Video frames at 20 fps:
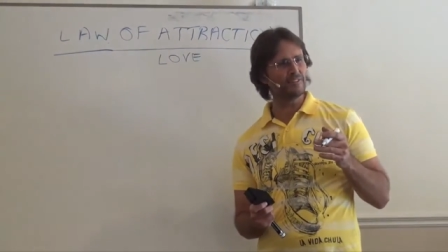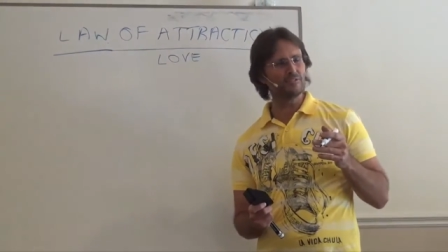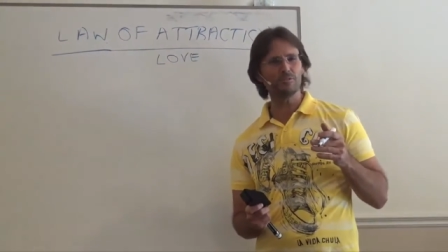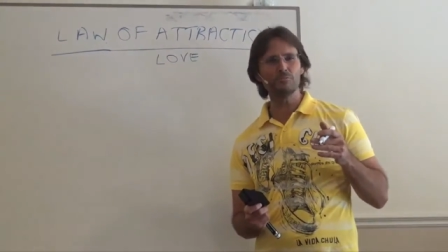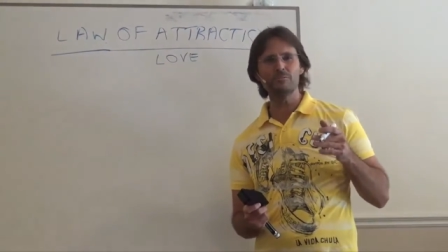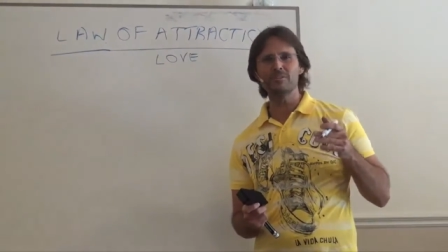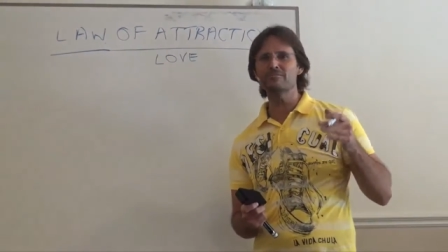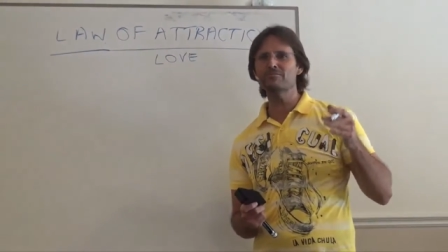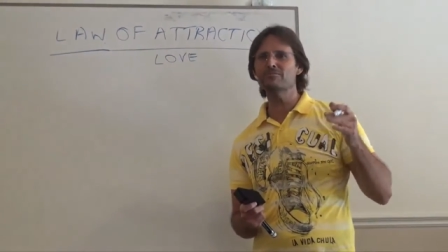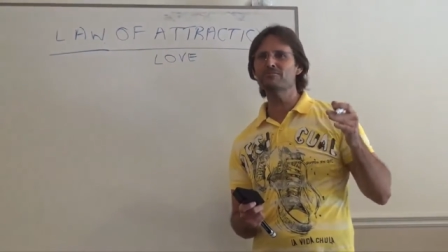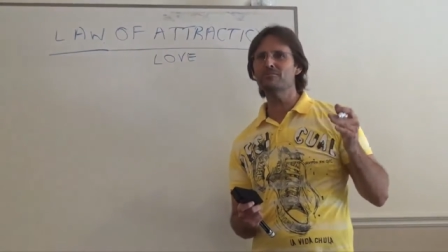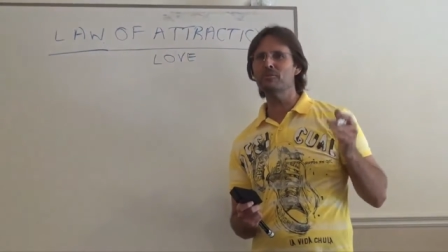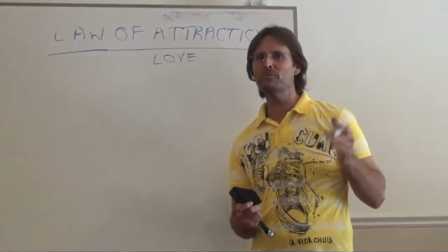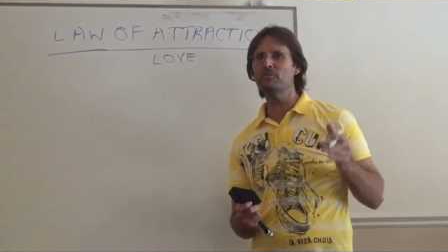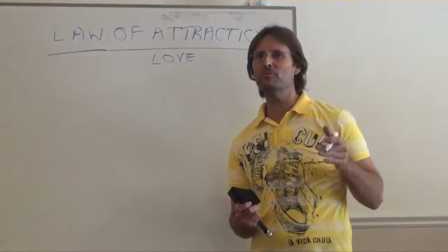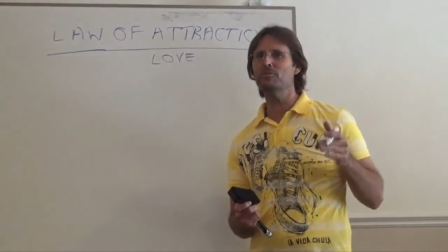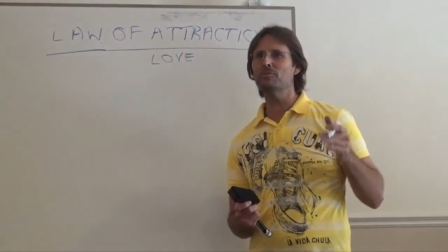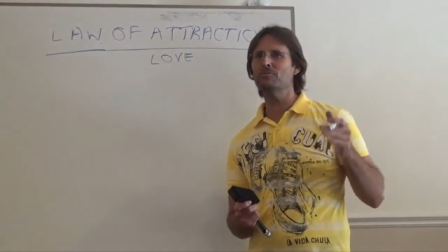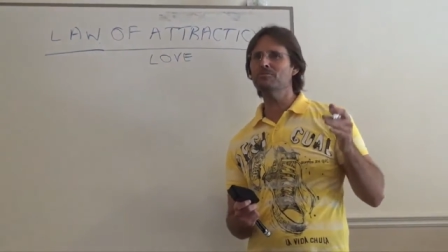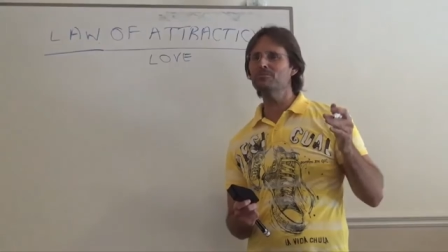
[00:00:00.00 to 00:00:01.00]
to
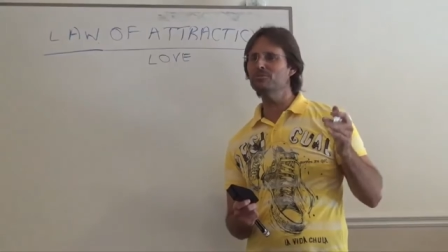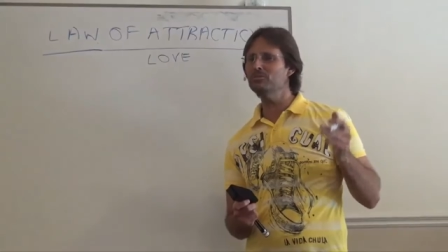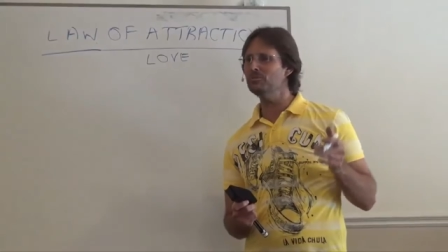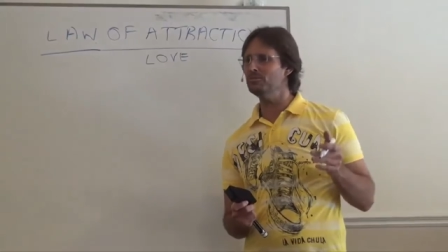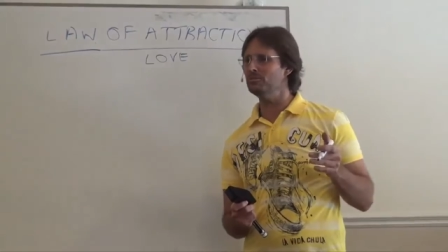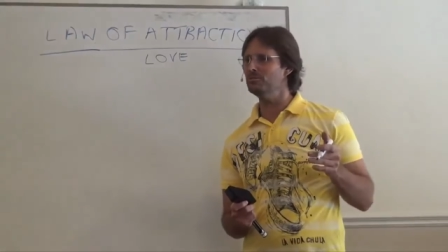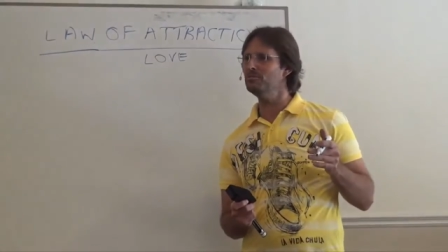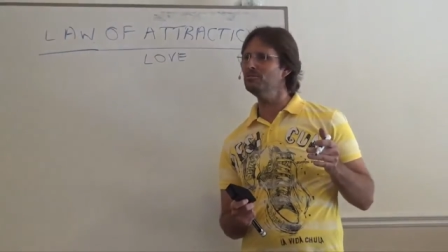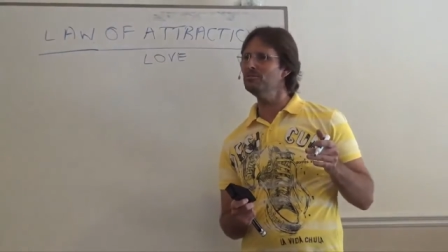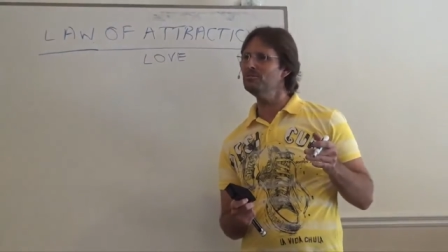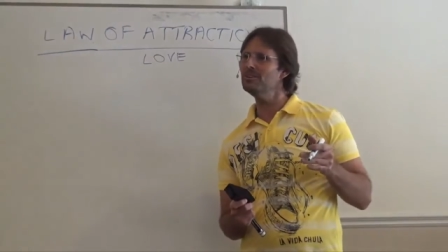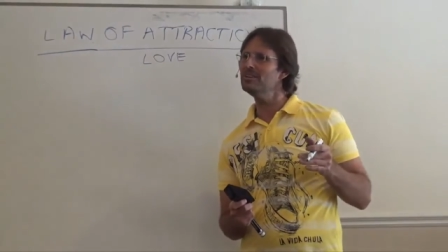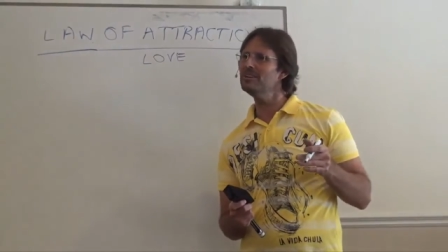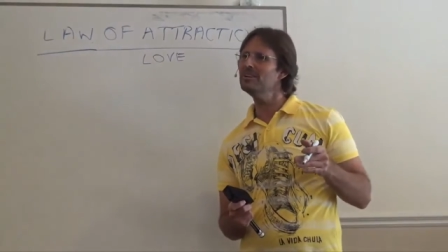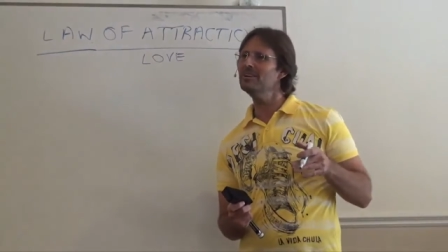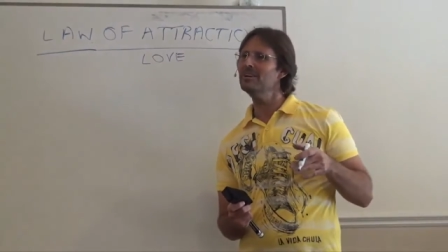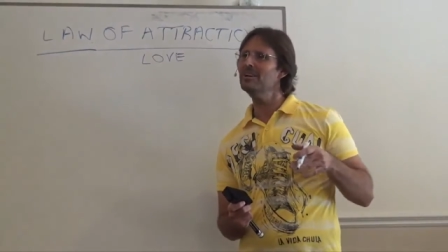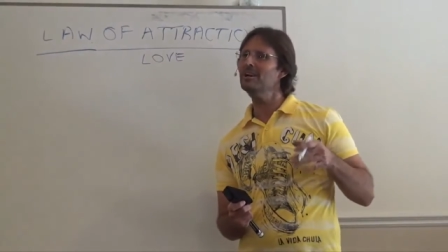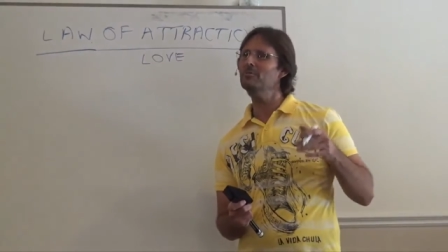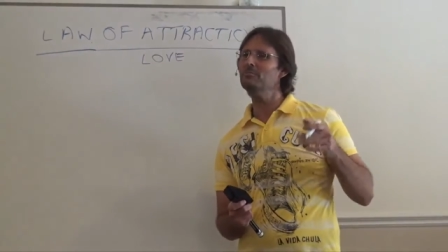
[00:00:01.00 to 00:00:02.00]
inform you
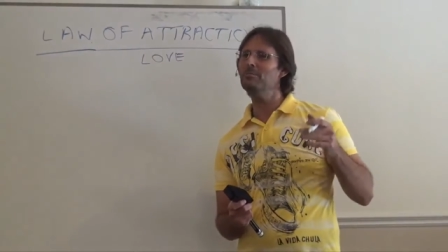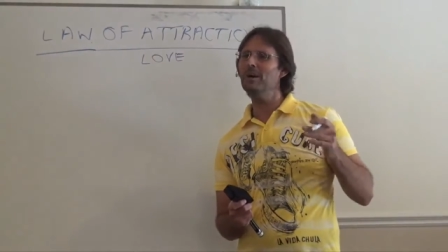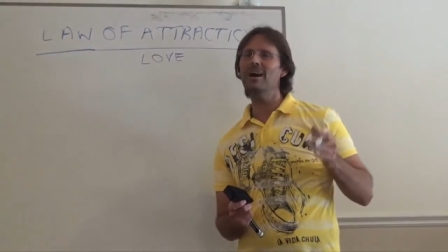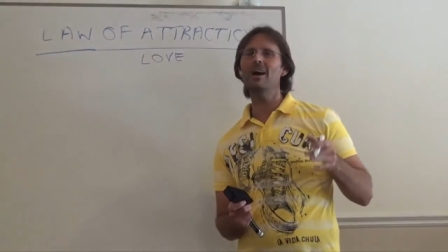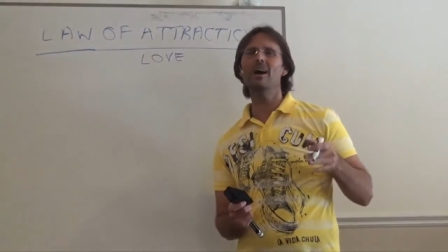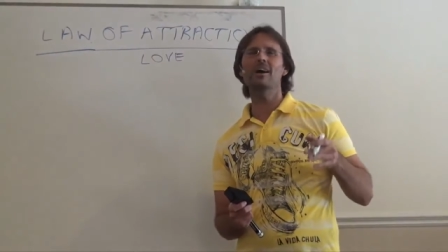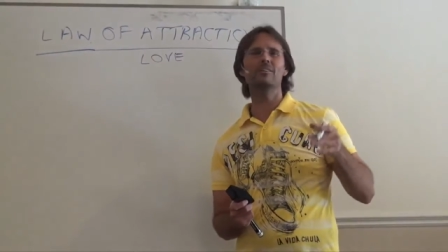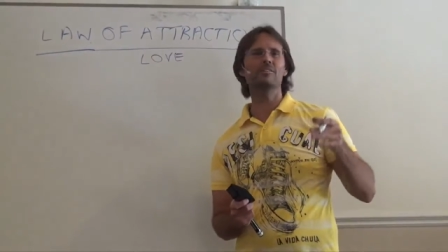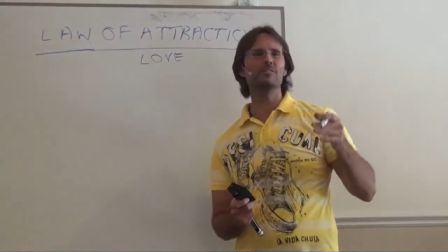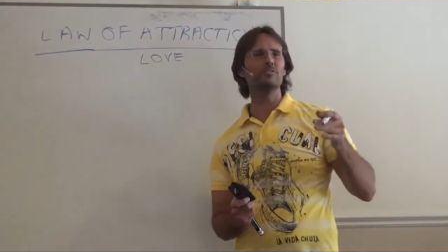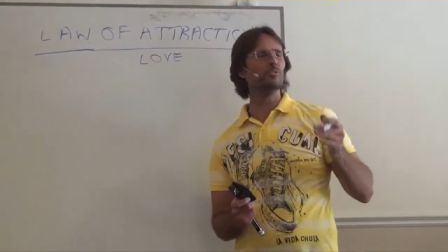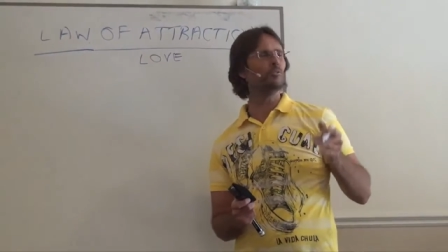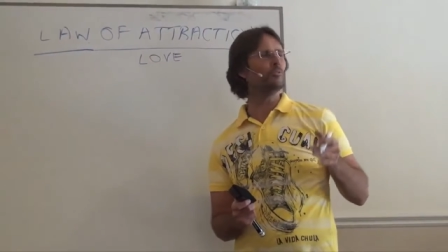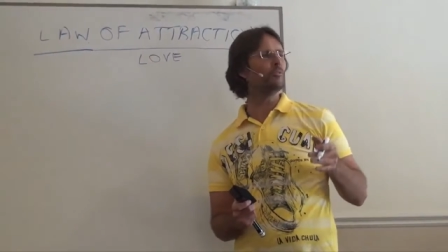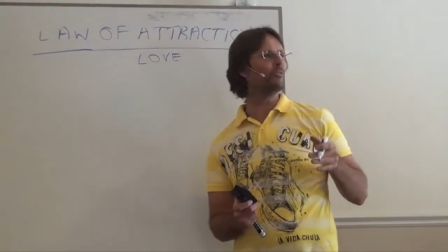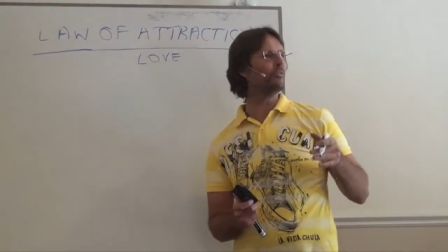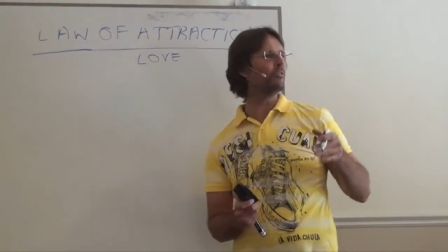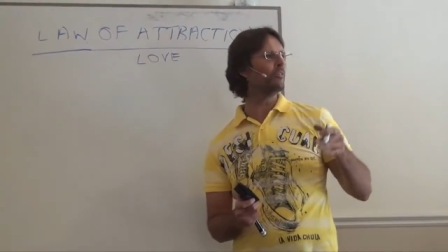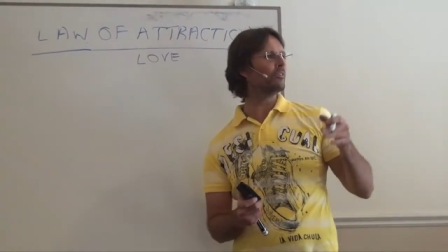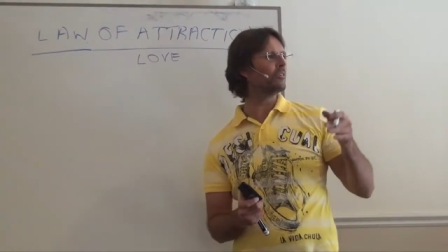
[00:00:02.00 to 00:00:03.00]
about
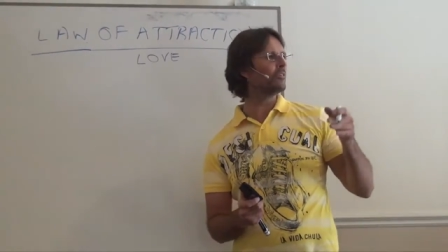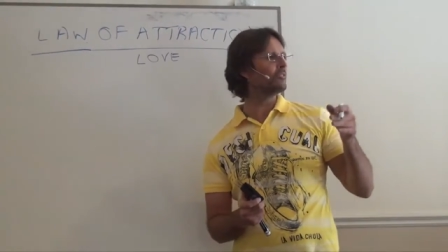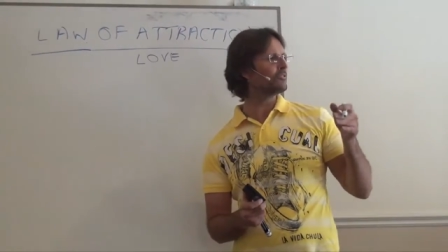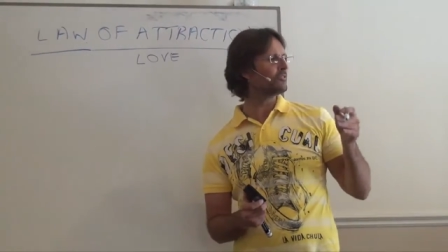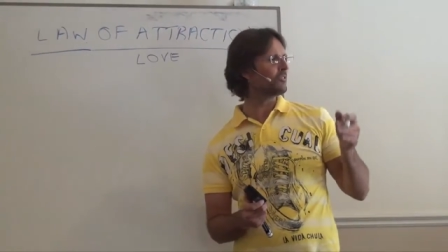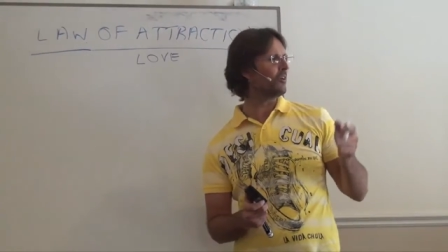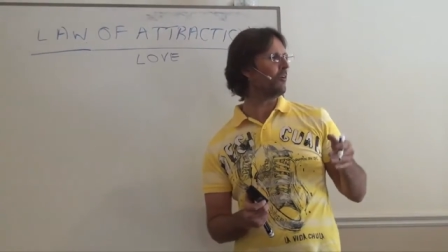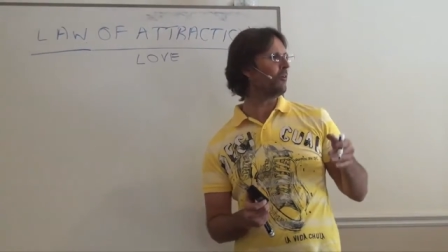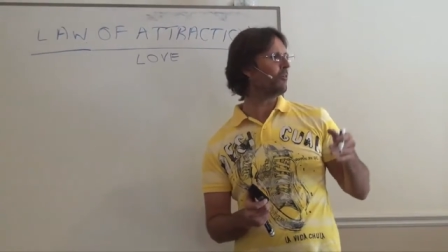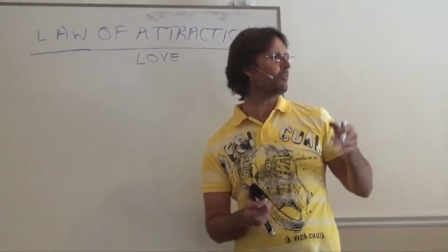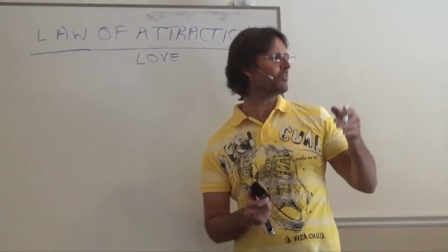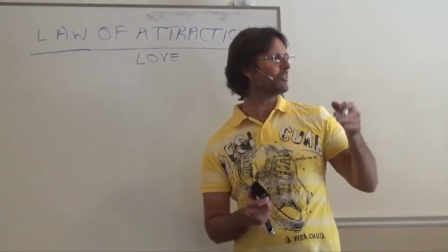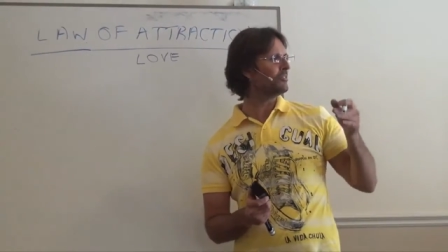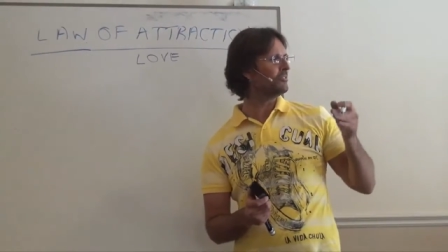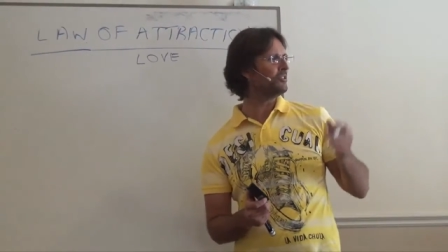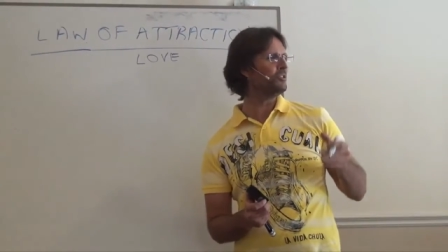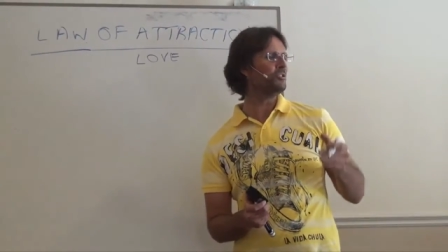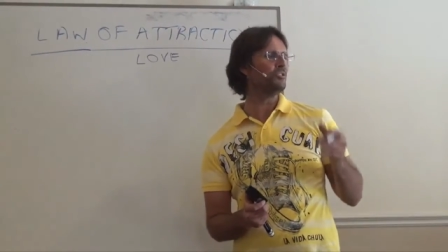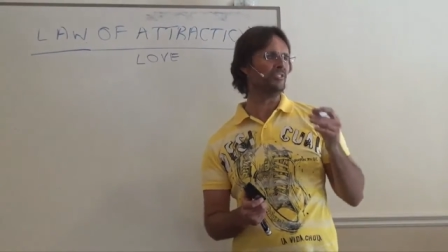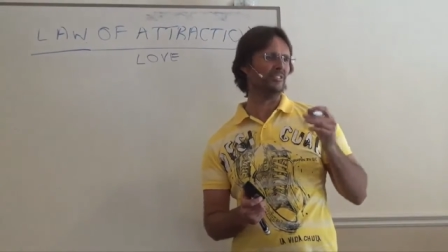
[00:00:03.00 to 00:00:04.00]
your soul
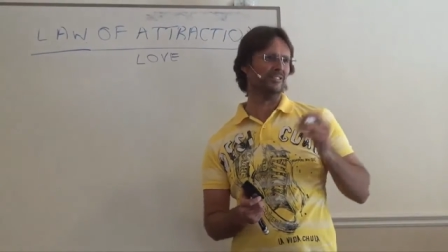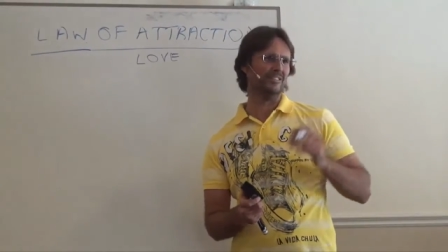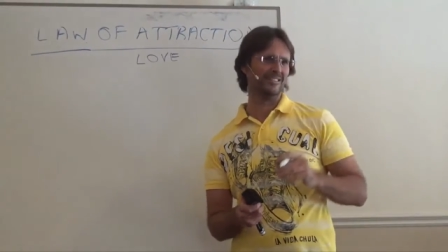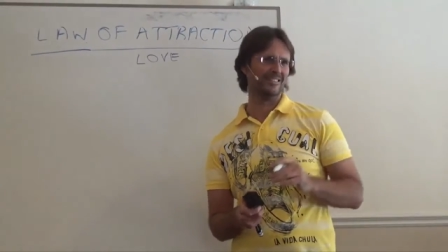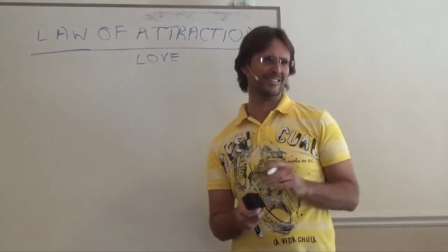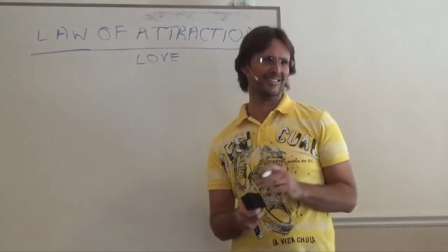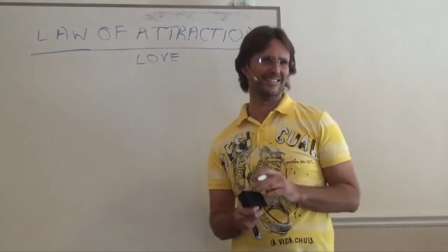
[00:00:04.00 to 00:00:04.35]
condition.